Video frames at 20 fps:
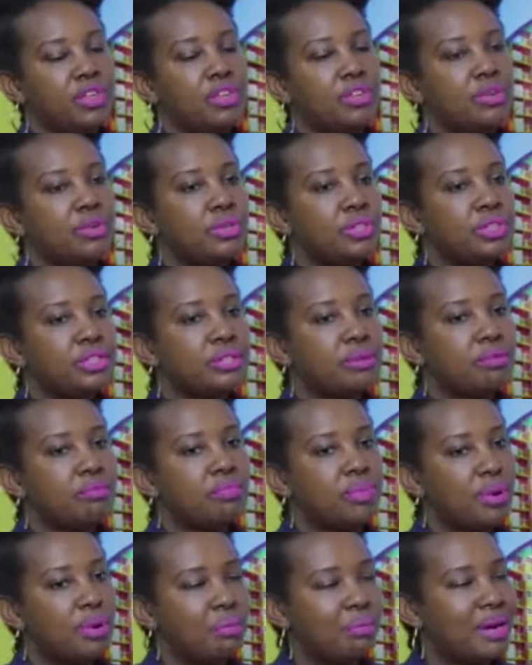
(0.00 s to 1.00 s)
Use
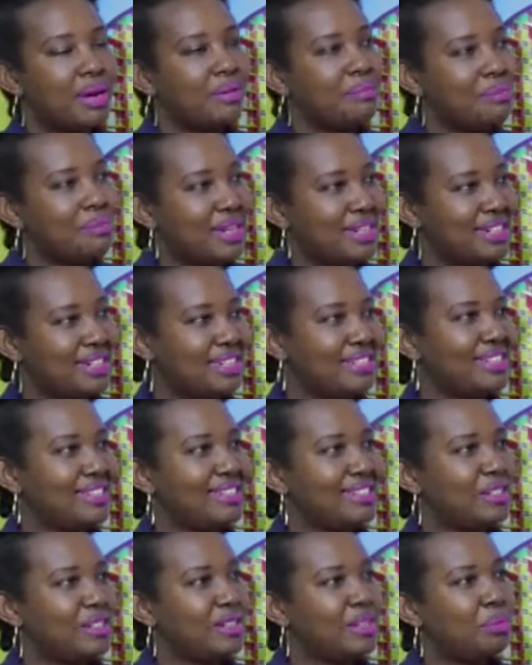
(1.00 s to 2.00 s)
proper
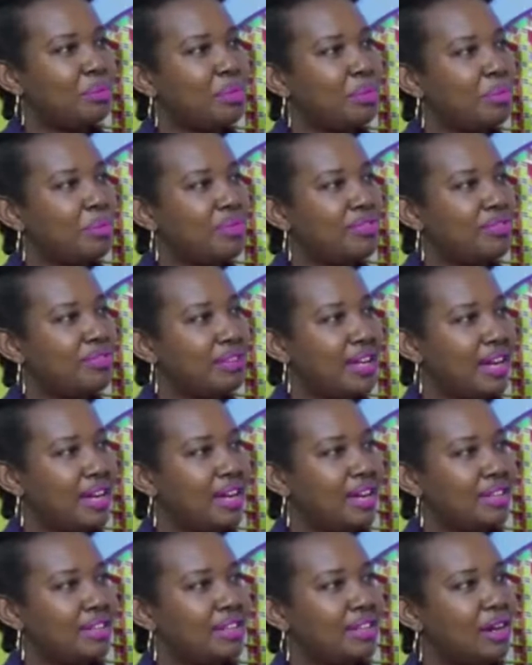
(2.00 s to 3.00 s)
means. People
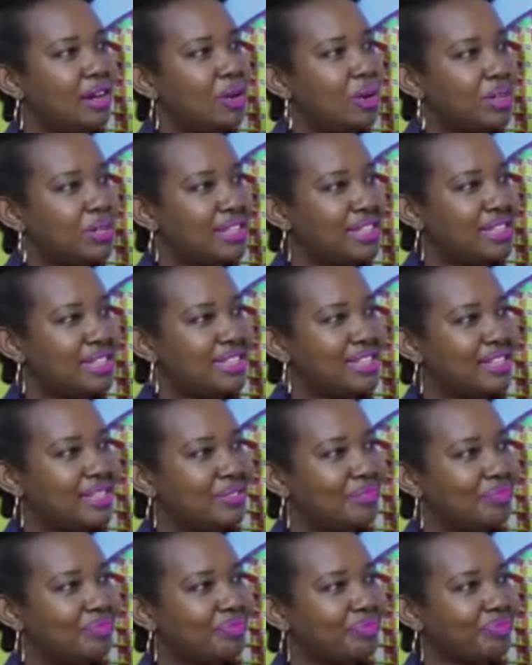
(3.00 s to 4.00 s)
fear the cost
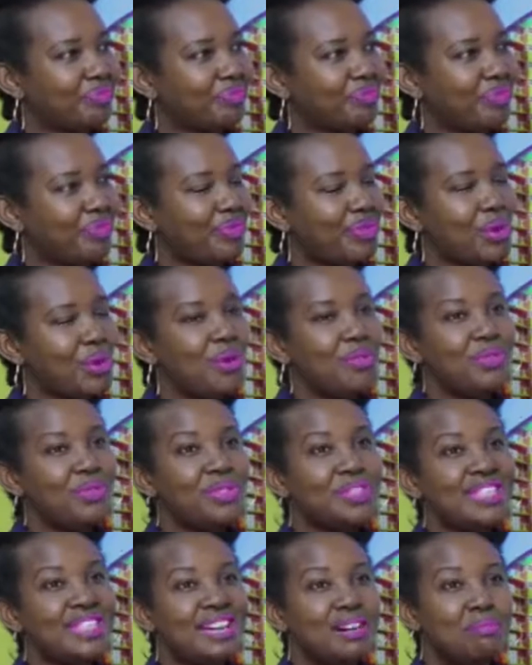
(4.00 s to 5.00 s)
of
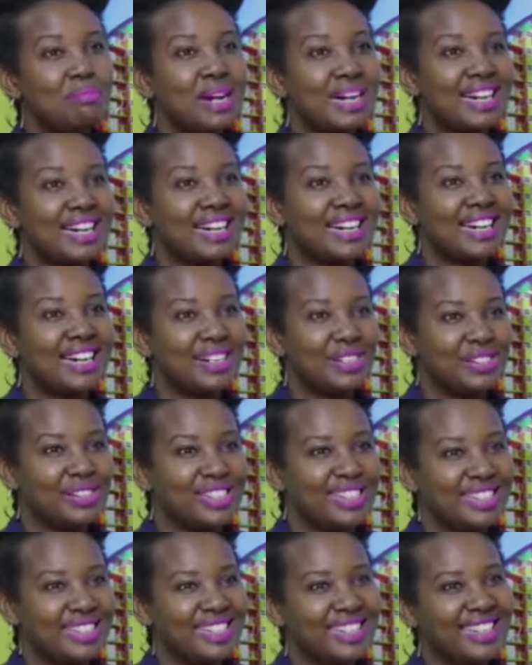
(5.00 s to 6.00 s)
using a bank
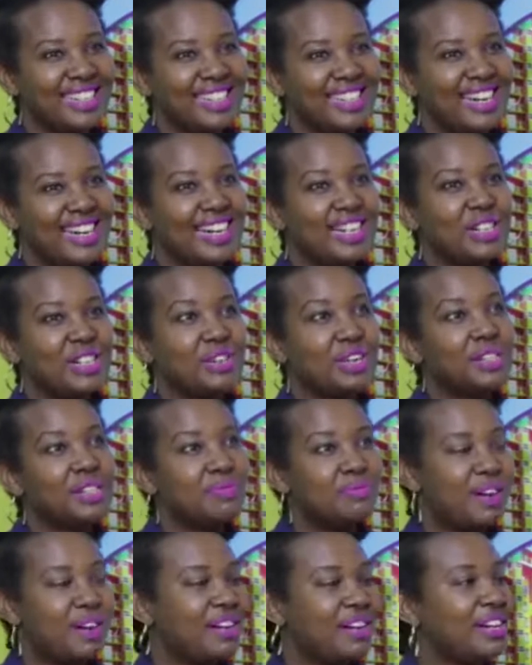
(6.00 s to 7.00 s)
account and
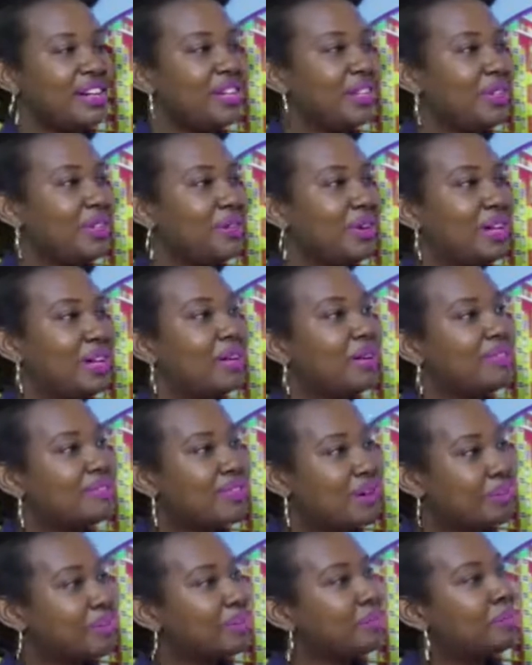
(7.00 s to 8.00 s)
transferring to a law
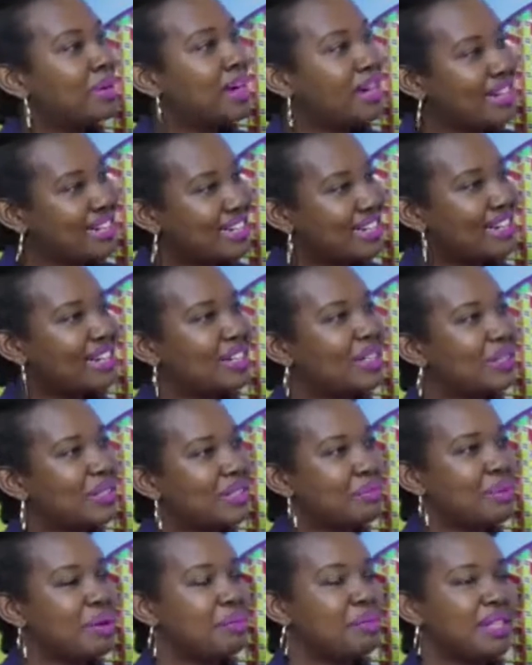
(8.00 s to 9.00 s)
firm's bank
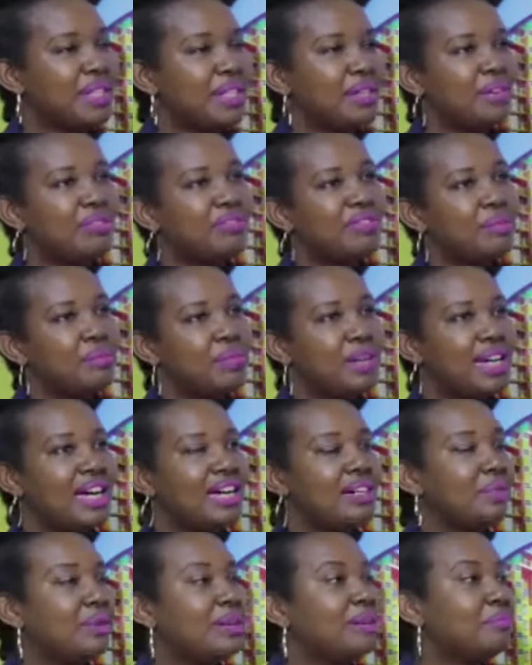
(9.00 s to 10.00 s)
account. Maybe the law firm will
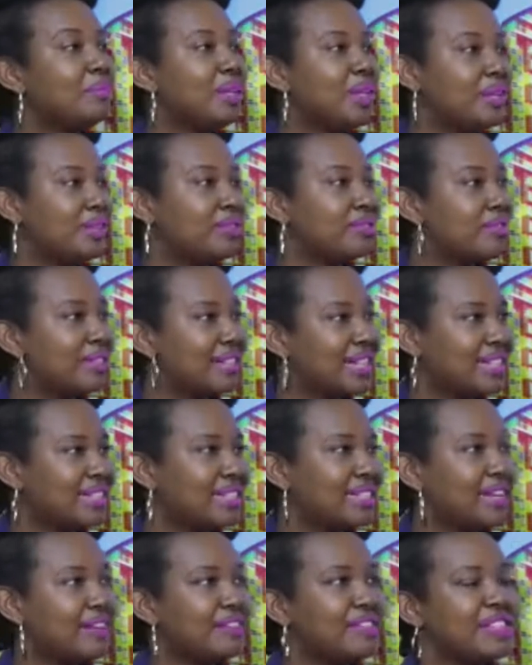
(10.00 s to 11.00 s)
add 1 million for
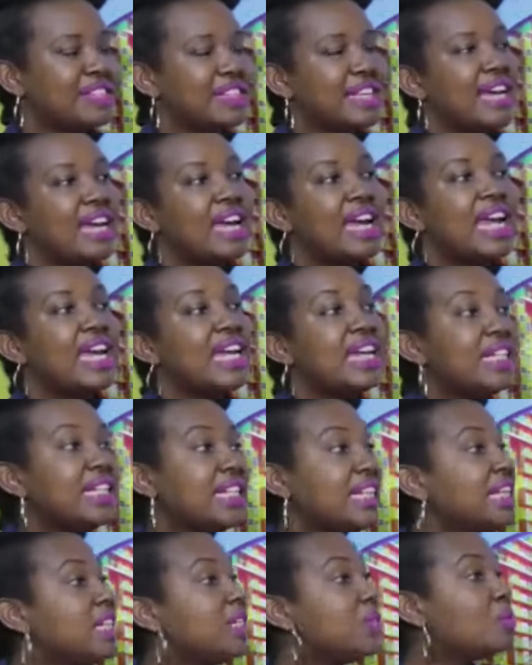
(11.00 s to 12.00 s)
that service.
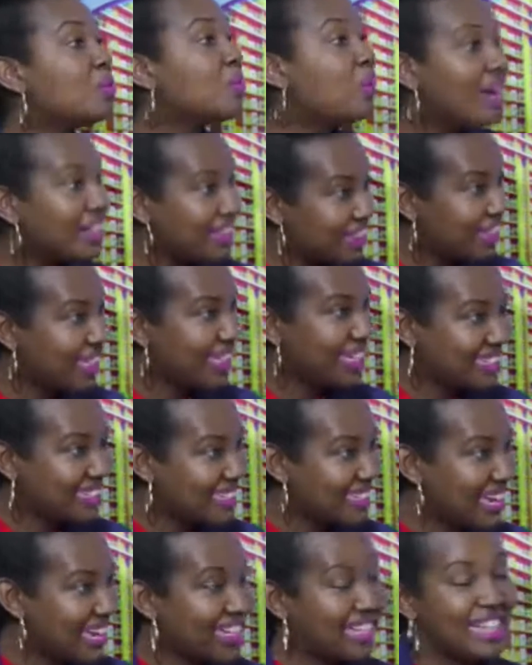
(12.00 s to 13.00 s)
It is worth
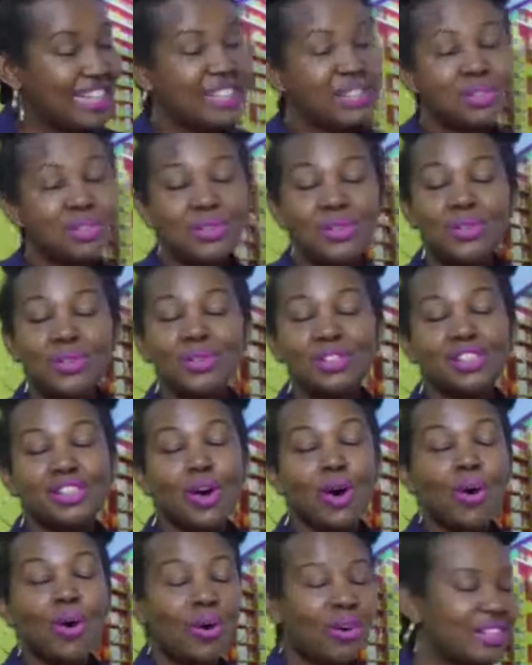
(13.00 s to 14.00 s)
it. Otherwise, you
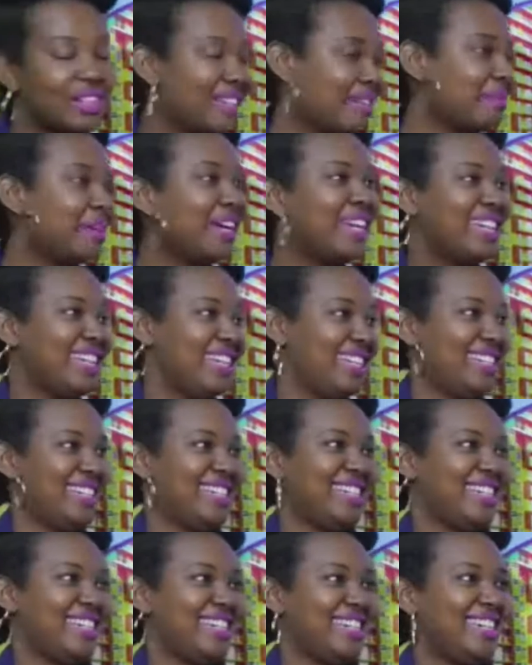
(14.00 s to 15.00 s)
lose all the money.
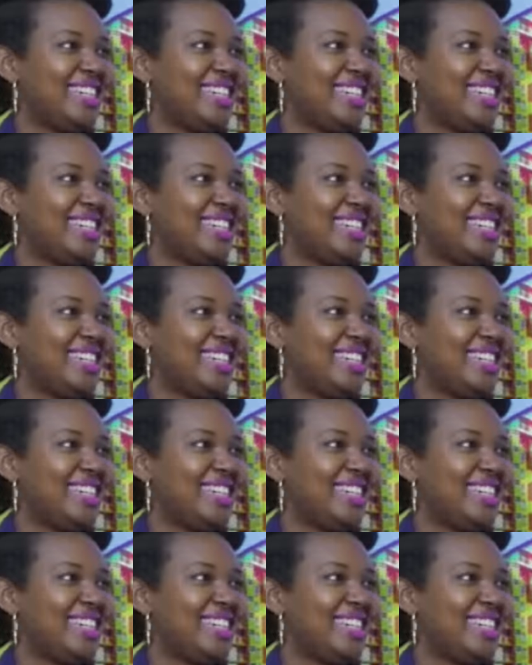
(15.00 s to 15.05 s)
